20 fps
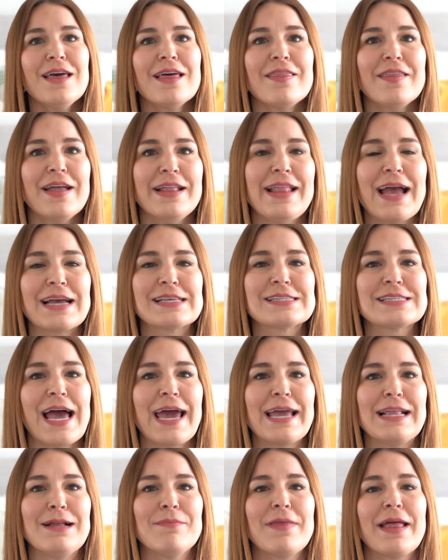The next
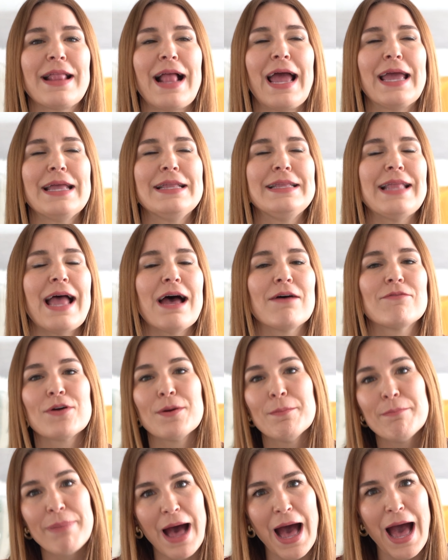item that I
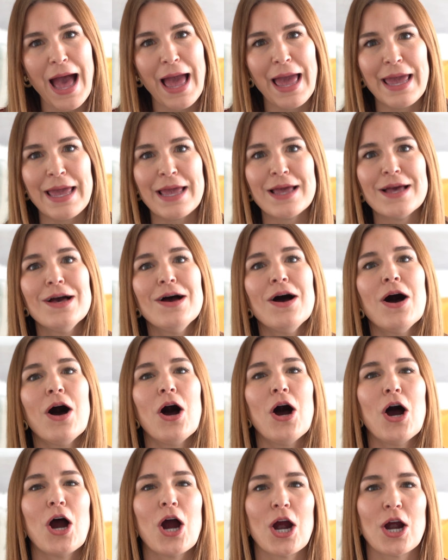never buy
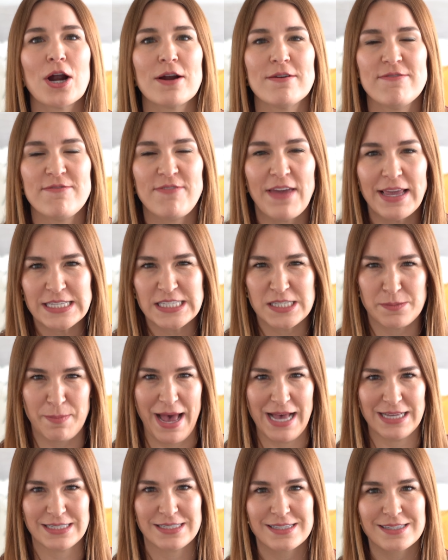are face
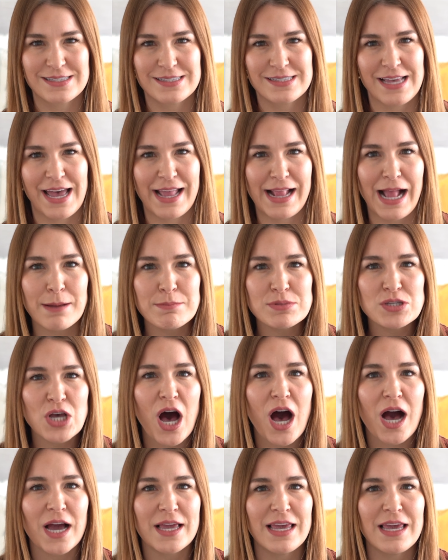masks. And I'm
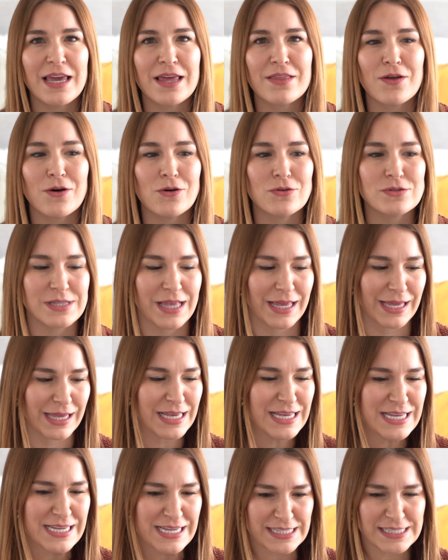talking those like
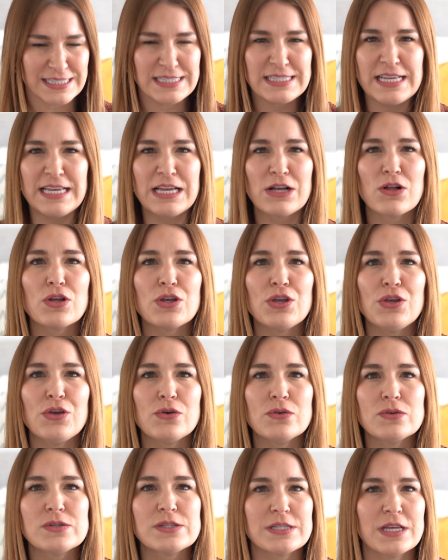
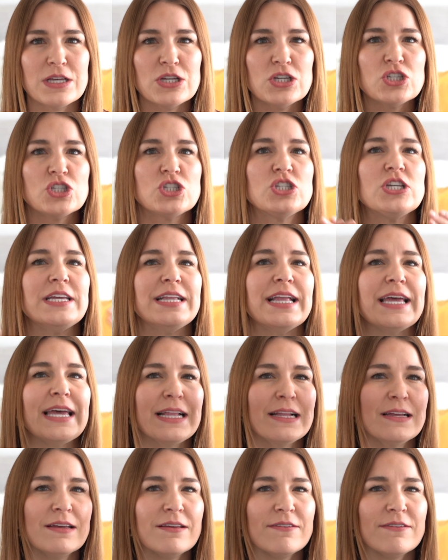single-use sheeted